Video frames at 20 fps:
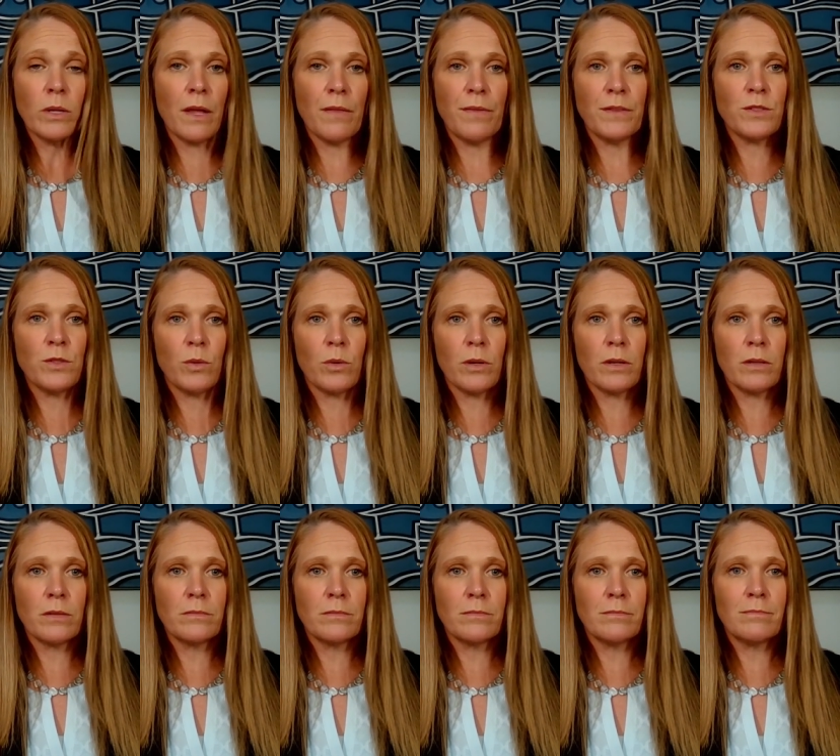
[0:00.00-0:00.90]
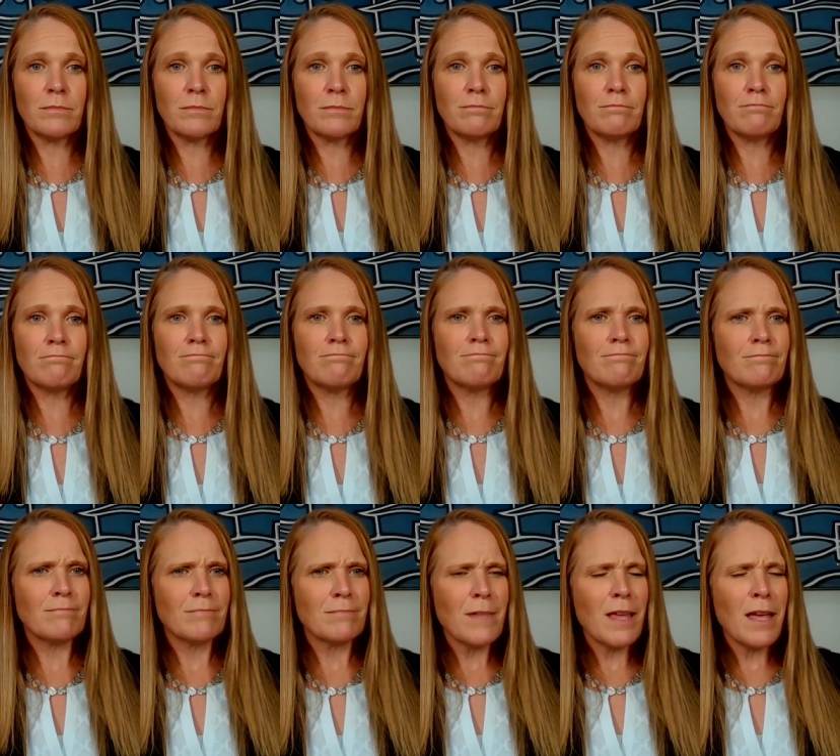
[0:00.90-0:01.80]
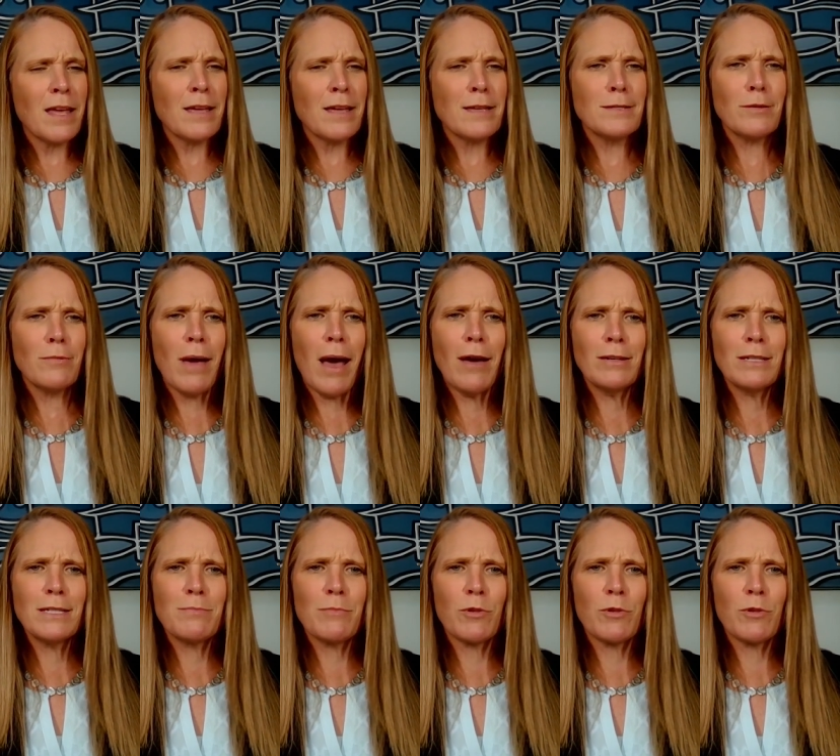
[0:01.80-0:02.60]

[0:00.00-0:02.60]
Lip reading: at the door. So how does